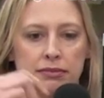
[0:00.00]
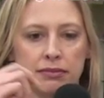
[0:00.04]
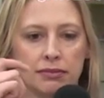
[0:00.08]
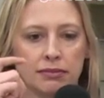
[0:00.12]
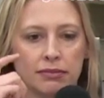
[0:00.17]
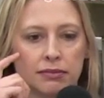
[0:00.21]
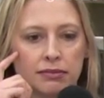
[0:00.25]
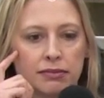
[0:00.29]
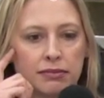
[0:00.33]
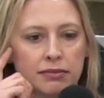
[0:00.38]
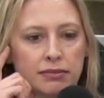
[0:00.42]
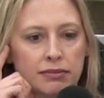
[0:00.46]

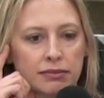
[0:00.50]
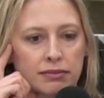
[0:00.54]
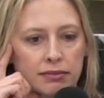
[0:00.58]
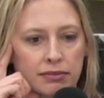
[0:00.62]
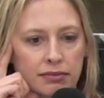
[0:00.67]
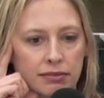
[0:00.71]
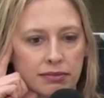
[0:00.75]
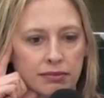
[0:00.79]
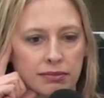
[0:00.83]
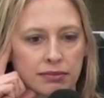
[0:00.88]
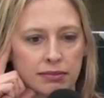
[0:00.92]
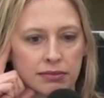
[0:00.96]

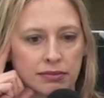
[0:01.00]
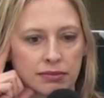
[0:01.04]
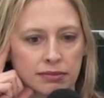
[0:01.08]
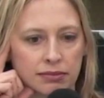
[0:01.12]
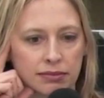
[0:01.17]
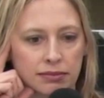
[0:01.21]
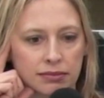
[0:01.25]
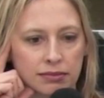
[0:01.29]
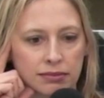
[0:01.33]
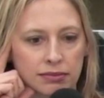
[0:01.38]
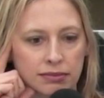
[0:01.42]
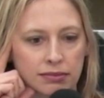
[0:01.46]

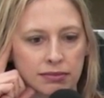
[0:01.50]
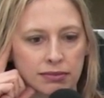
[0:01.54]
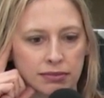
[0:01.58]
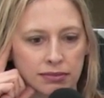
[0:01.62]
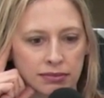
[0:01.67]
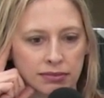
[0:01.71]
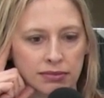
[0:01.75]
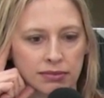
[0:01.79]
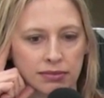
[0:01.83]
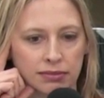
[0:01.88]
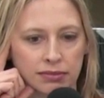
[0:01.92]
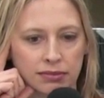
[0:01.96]

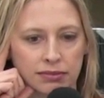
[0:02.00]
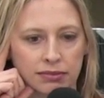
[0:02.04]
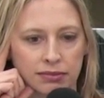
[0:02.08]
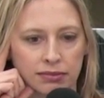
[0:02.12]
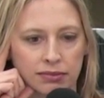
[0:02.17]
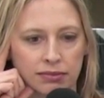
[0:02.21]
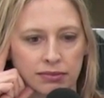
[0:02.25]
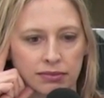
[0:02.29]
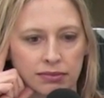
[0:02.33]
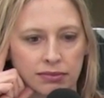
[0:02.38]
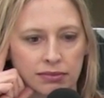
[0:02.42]
(silent)